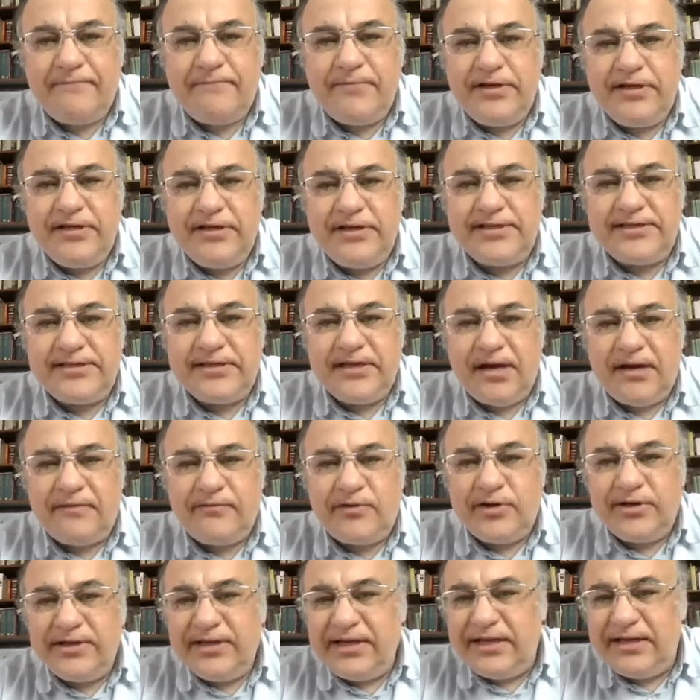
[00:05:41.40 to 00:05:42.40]
been
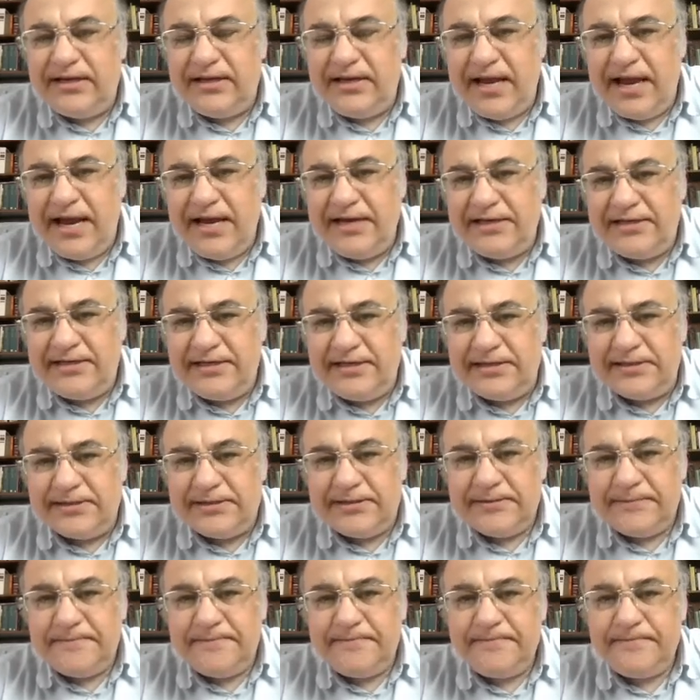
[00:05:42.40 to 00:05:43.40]
discovered in the
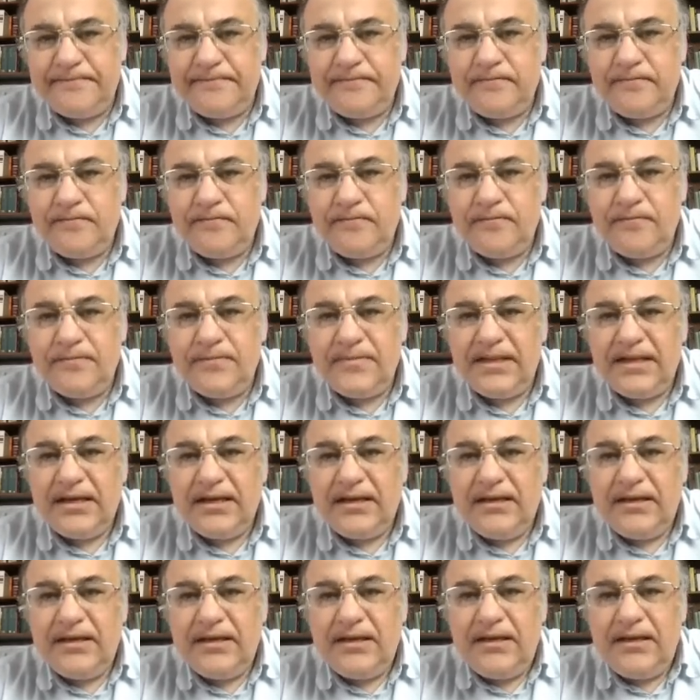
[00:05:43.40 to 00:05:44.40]
80s.
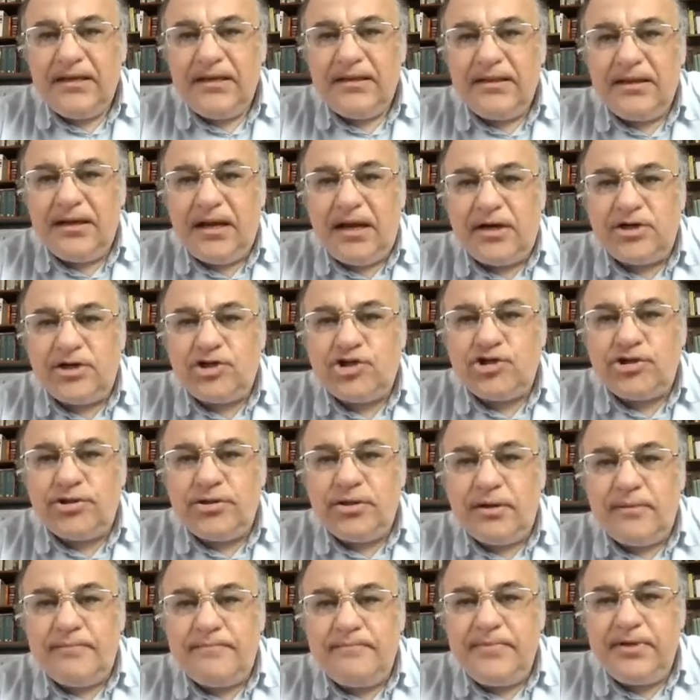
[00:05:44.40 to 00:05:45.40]
The large
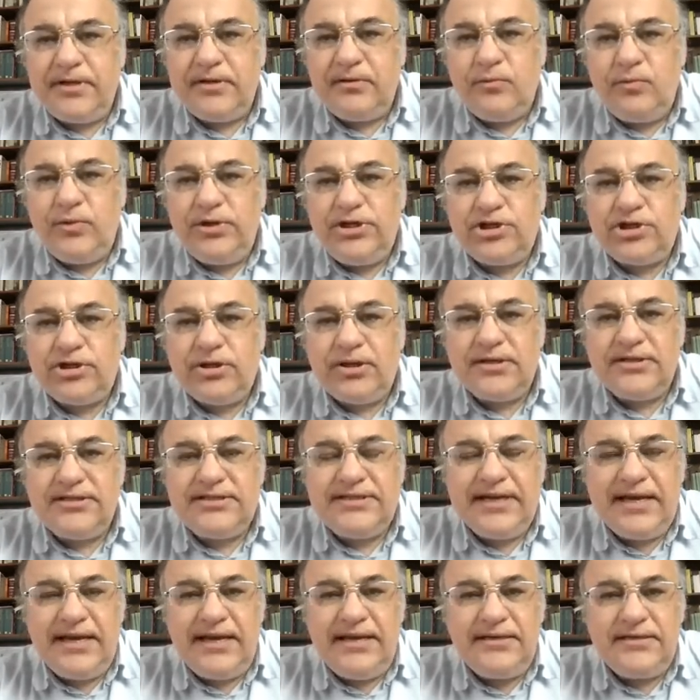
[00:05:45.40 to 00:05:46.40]
tomb, which
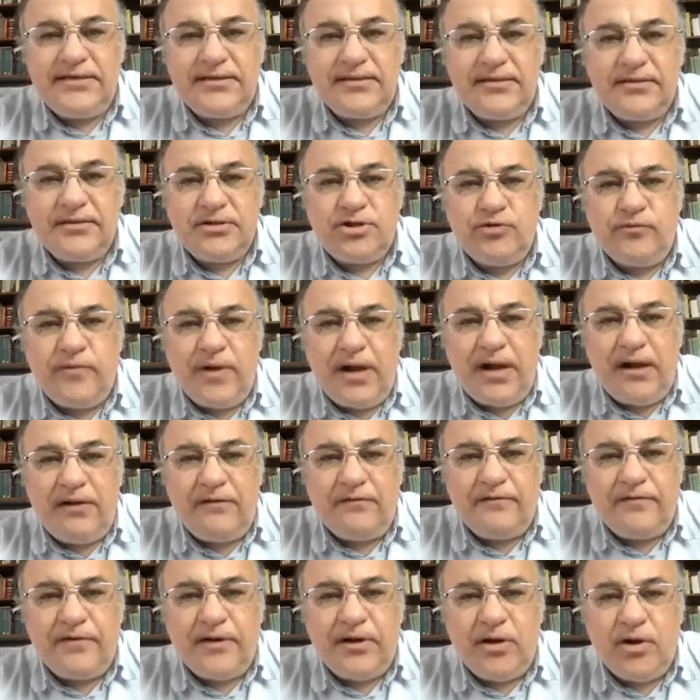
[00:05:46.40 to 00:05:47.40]
contained
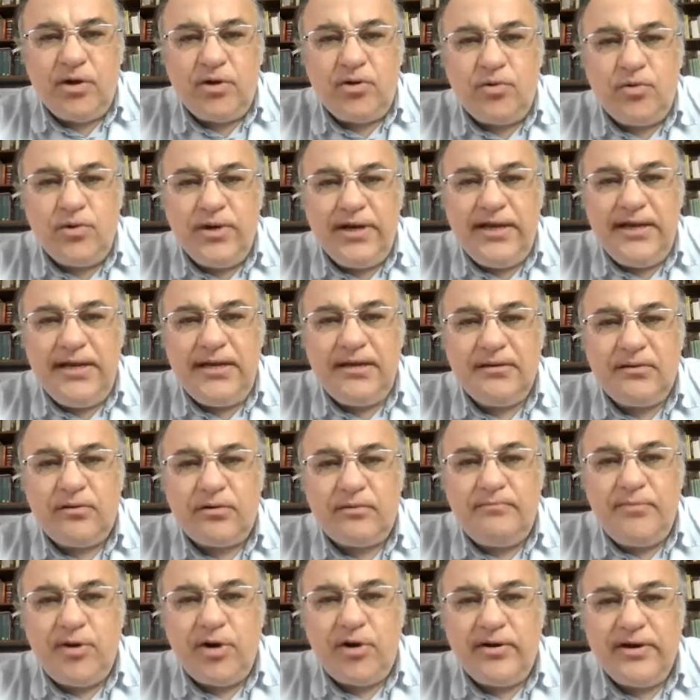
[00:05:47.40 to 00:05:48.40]
12 loculi,
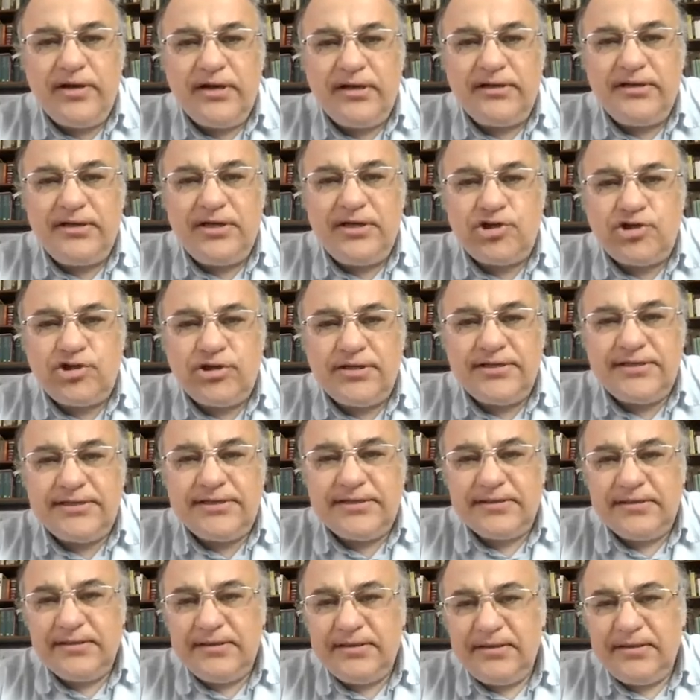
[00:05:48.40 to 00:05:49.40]
or burial
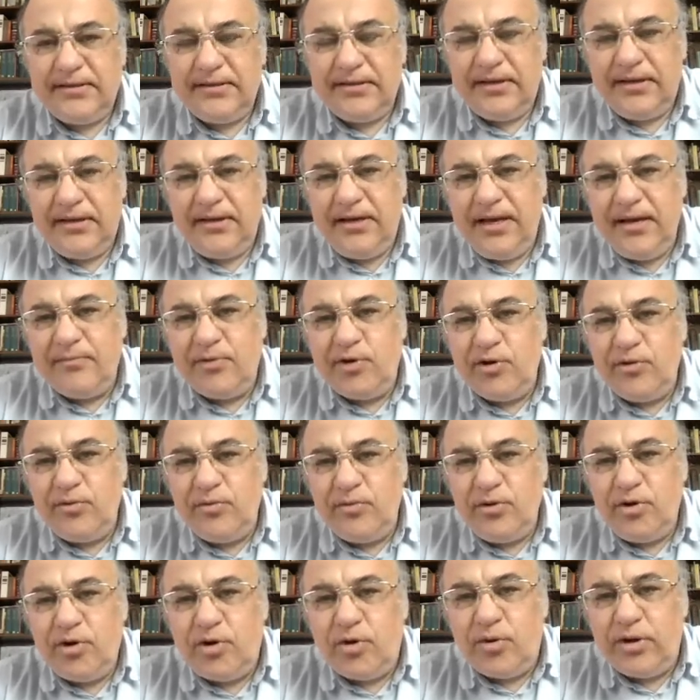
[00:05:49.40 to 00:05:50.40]
niches, in
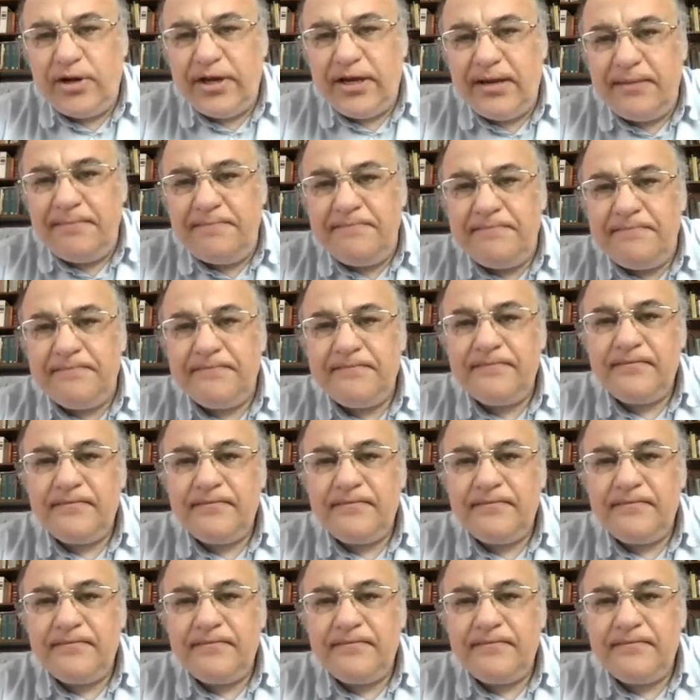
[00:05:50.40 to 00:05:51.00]
Hebrew kochim,